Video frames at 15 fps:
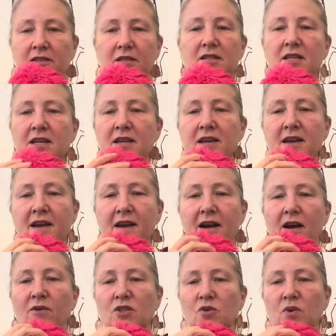see
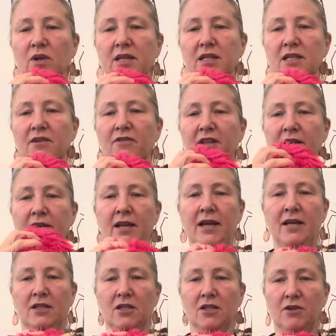how it's quite easy for their
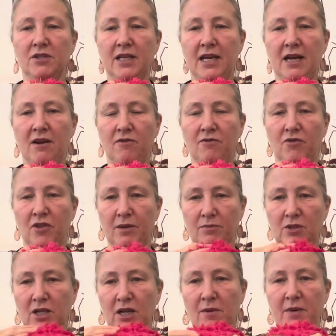neck to go down, for them
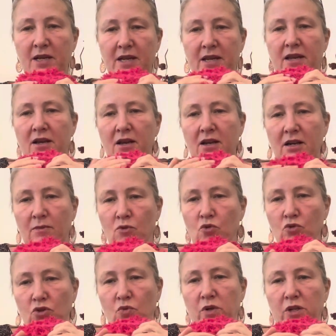to come in here, and I'm
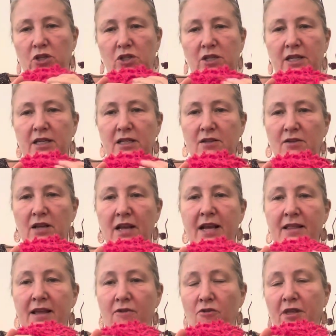all squished, and
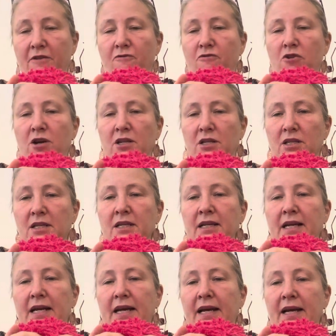they're on their front,
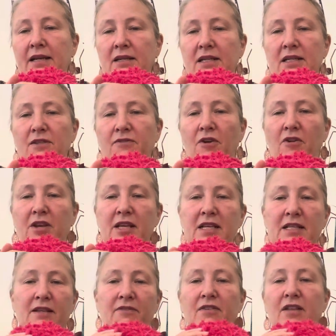and it's very
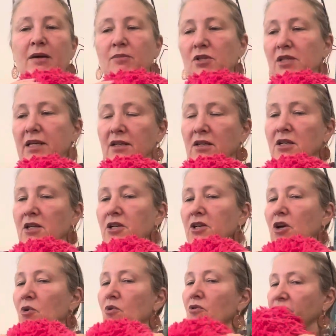easy for them to then
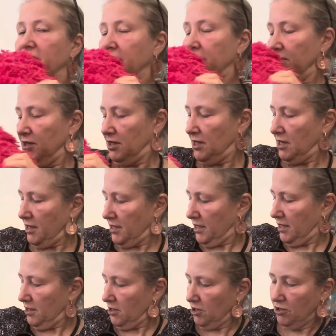go off down the side
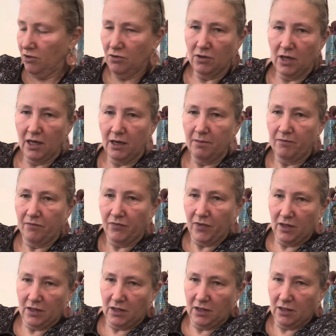into
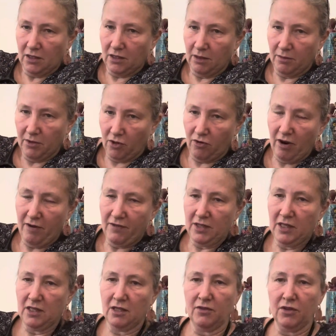some of the crevices of